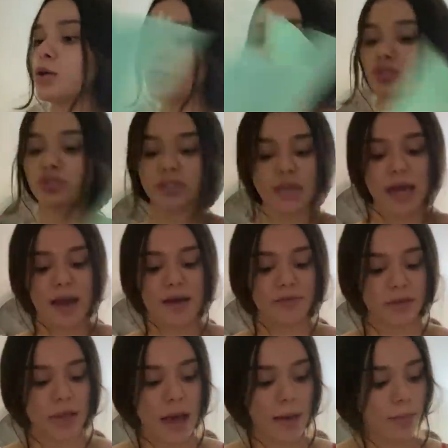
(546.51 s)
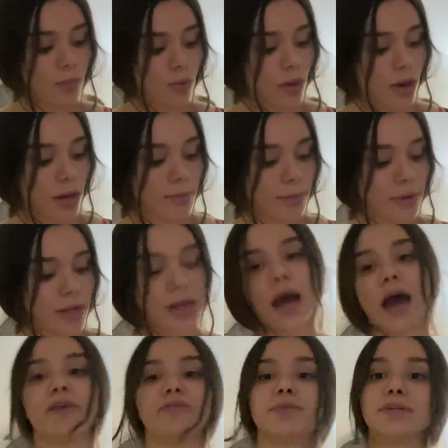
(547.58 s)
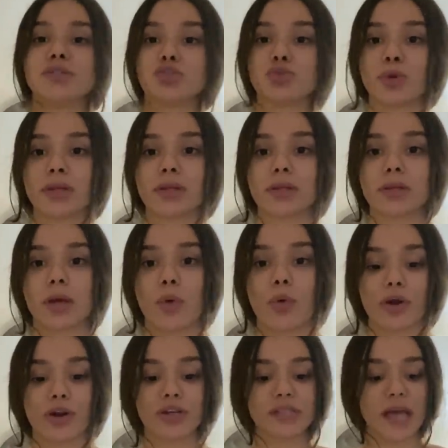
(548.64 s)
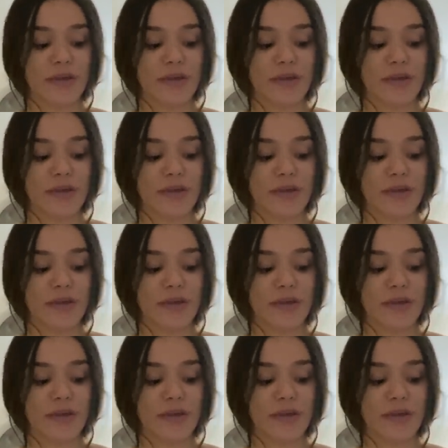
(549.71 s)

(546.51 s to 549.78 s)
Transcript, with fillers: Usually I have a lot more, but I've been doing the orders